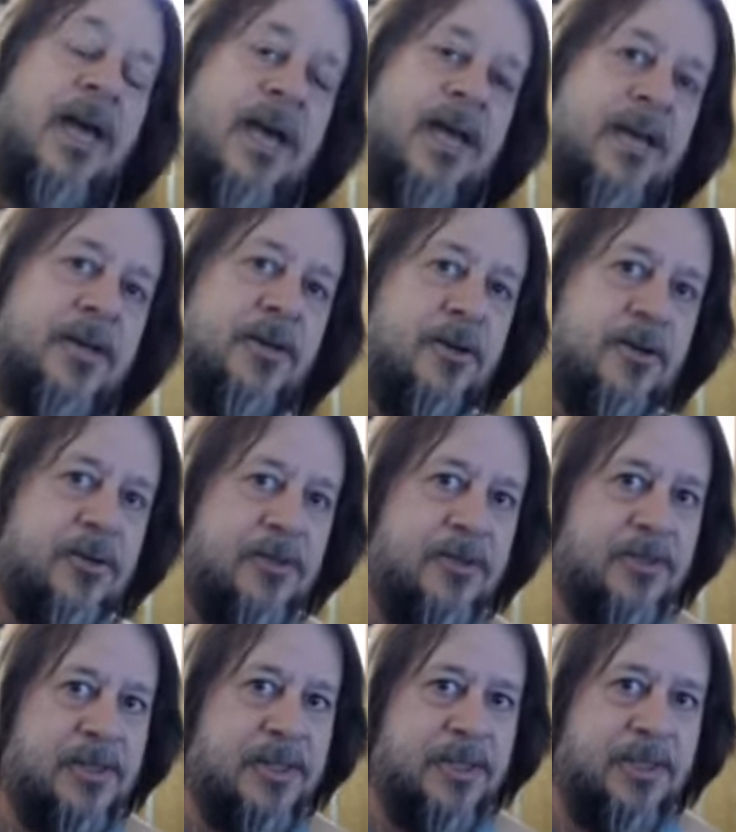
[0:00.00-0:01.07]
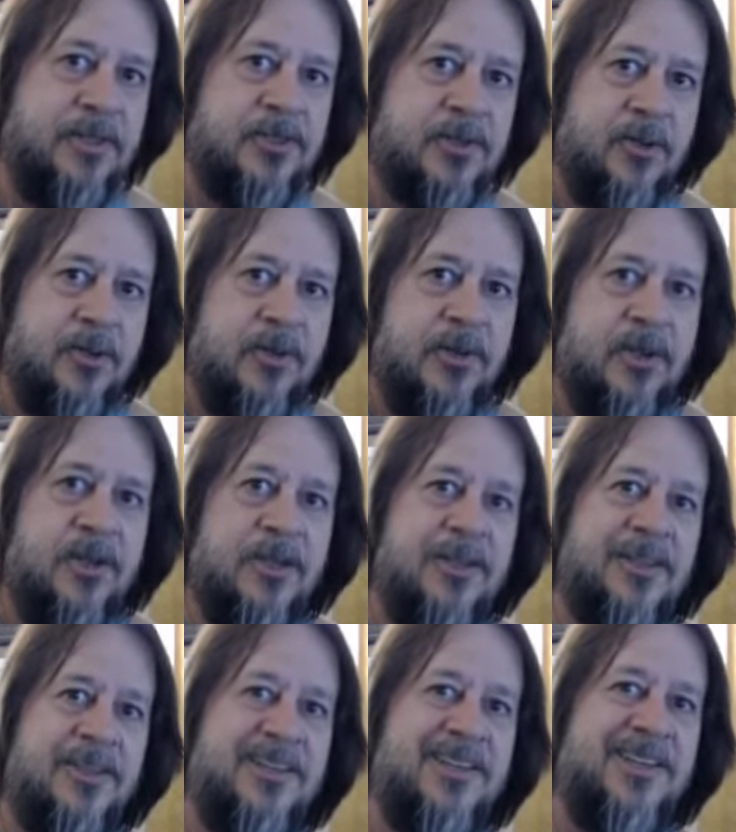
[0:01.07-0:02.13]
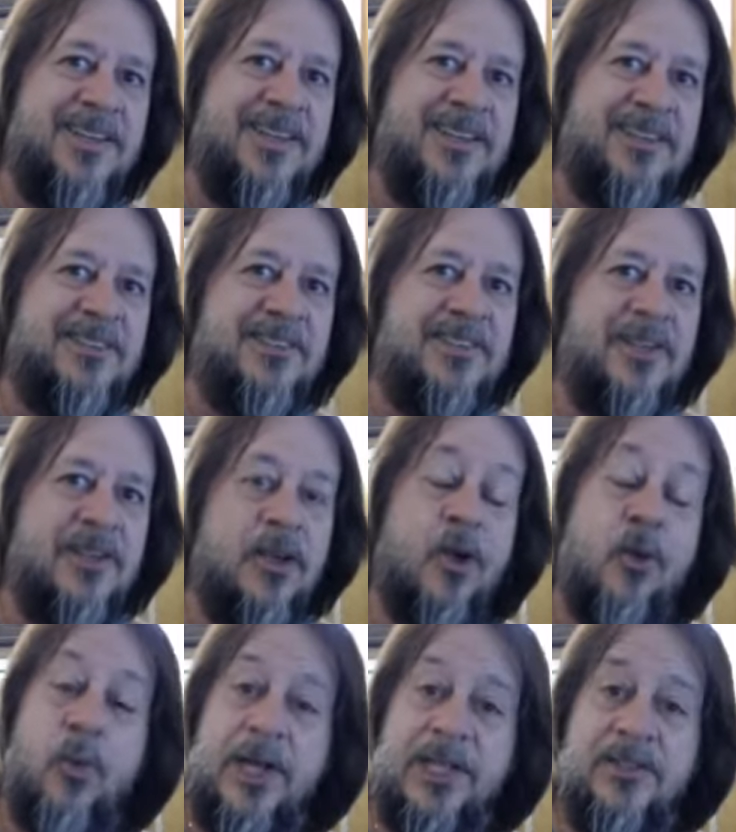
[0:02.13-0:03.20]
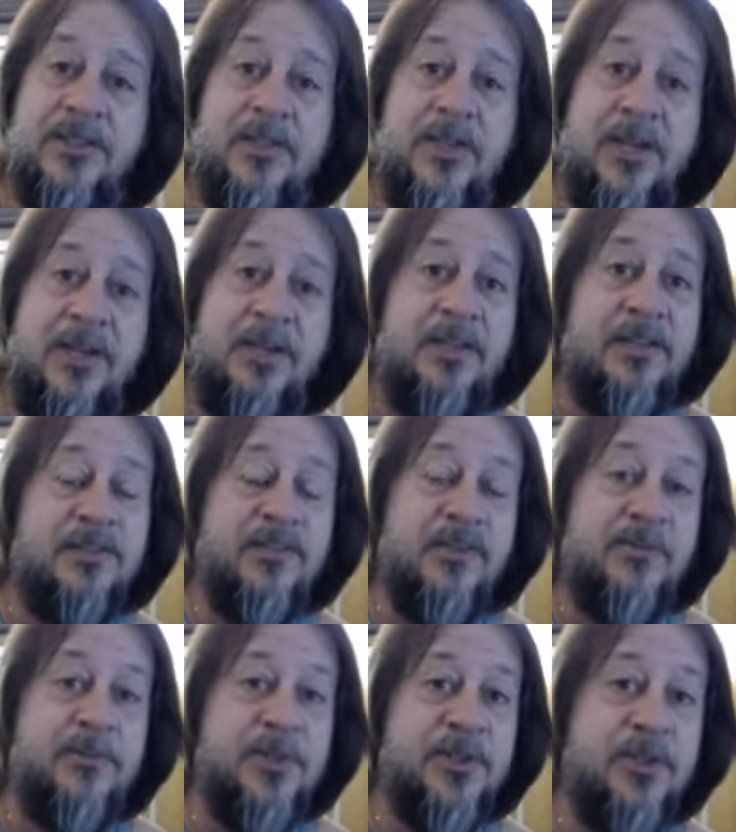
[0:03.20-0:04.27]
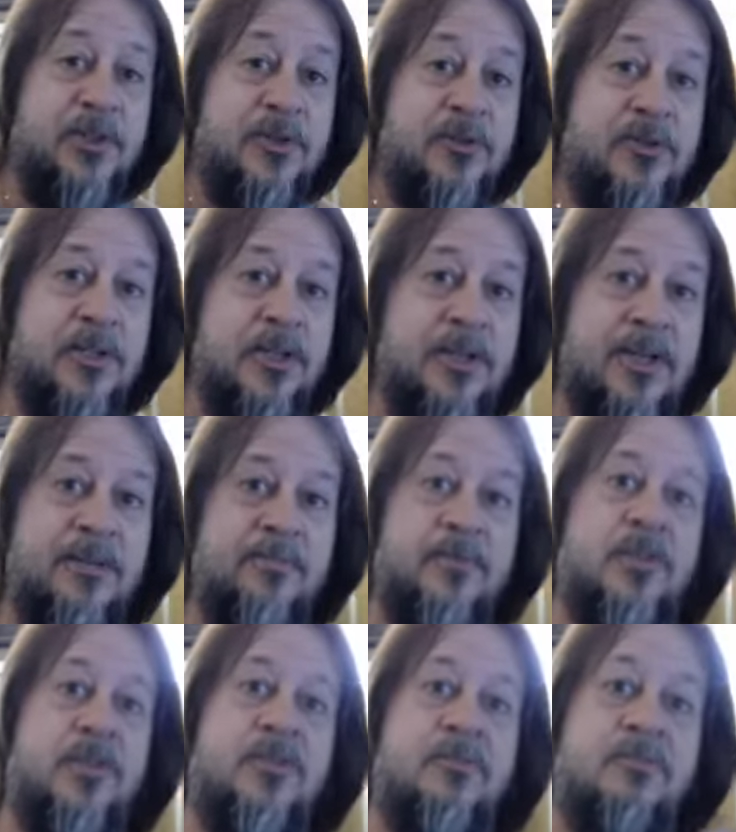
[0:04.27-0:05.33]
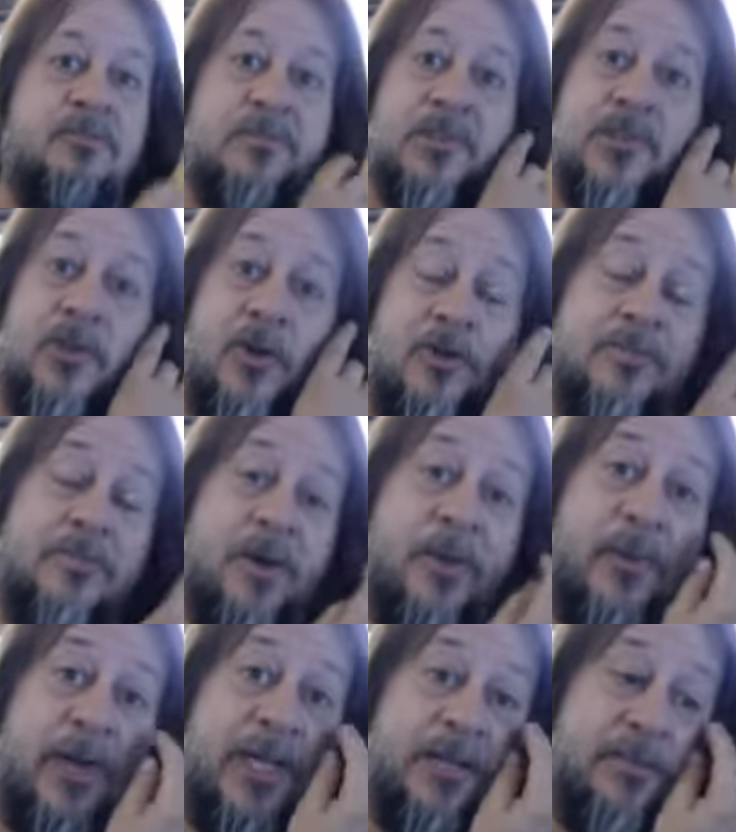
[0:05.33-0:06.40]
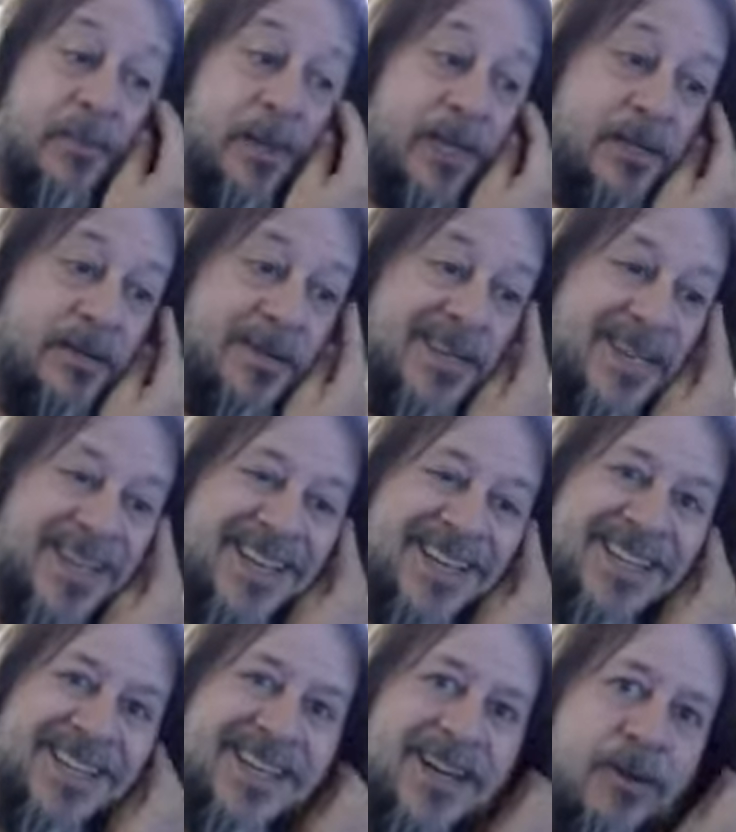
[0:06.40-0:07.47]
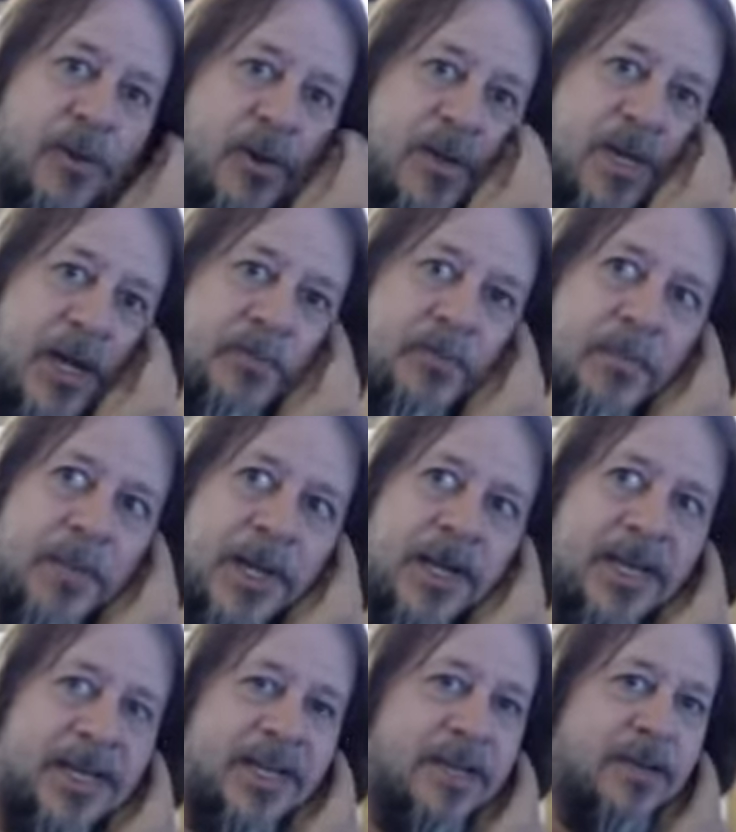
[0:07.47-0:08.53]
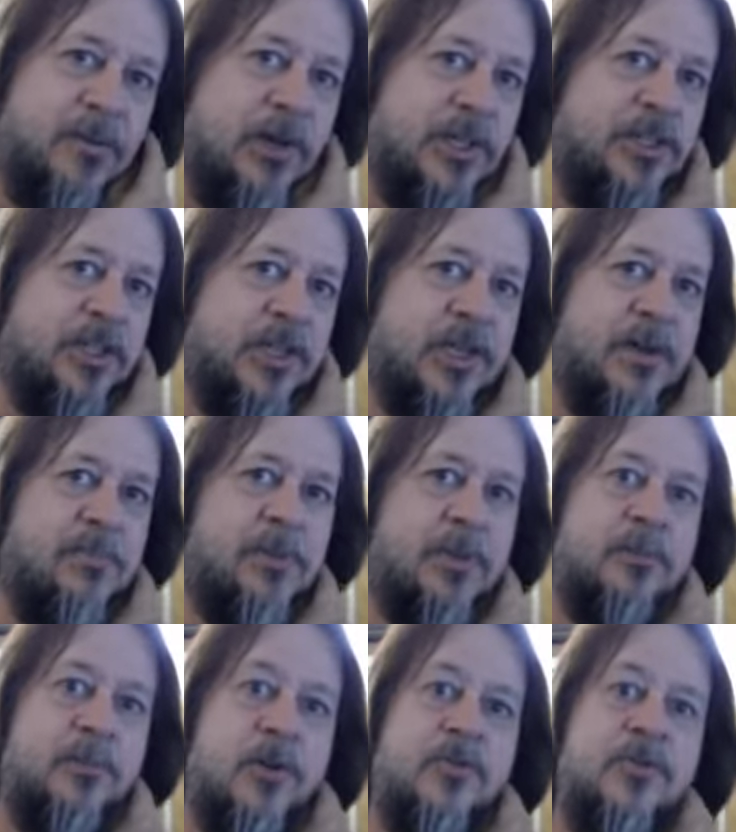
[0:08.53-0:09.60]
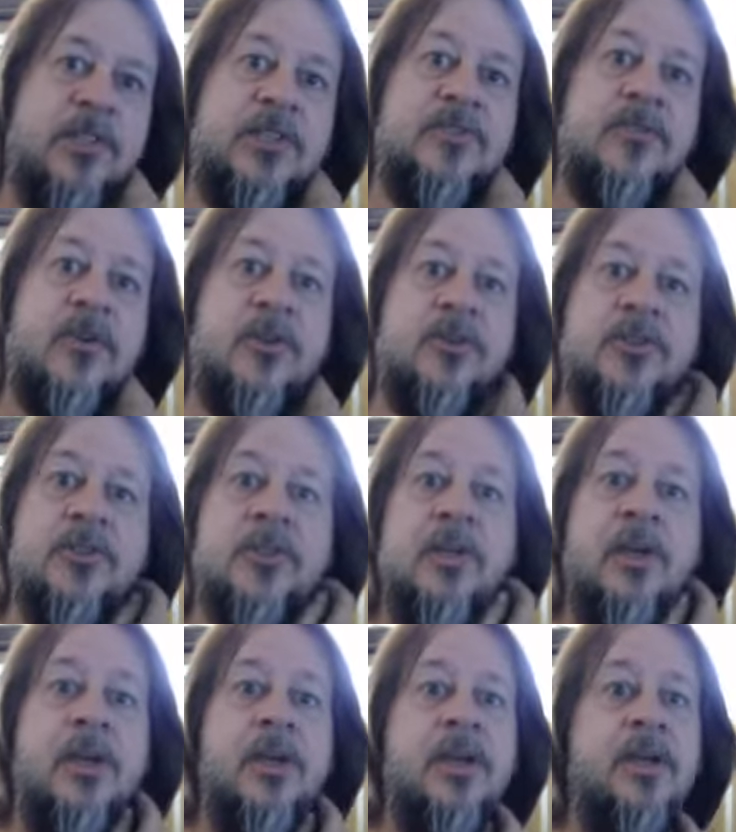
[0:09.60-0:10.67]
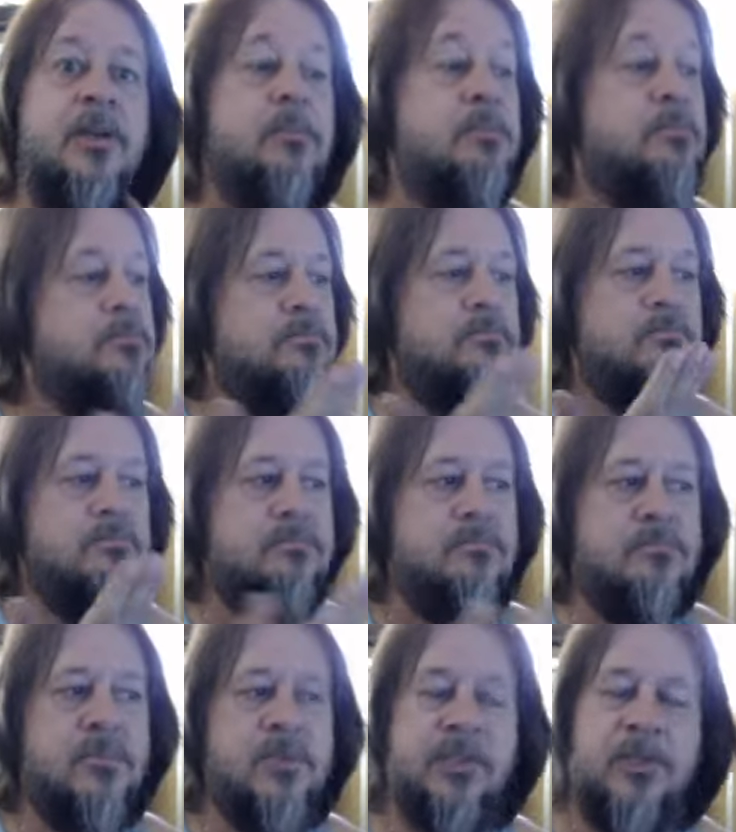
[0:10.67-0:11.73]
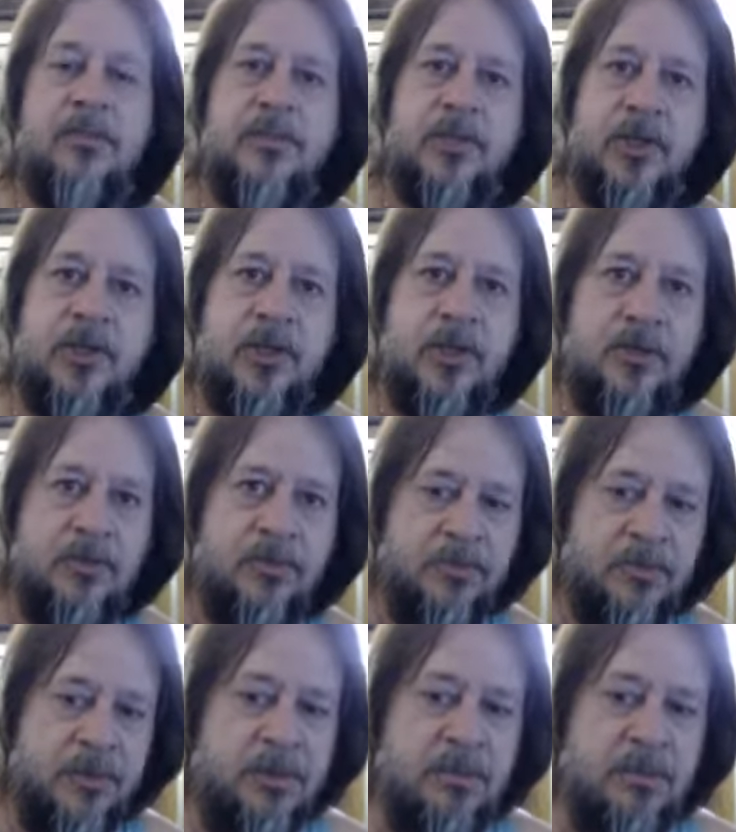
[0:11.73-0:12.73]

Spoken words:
Hey Google, it's Gord. It's a Wednesday. It's almost noon, and I'm starting my wake and bake. Yeah, I woke up, watched a couple of movies first. Something to do.